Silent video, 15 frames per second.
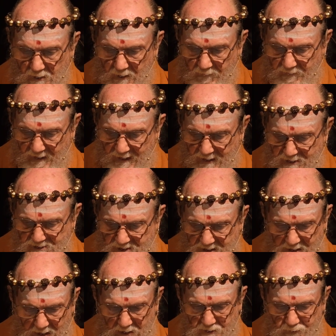If that is the
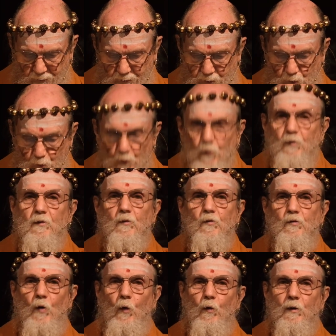case for you,
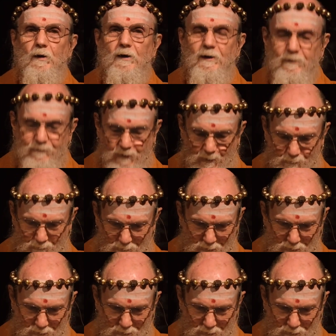don't give up.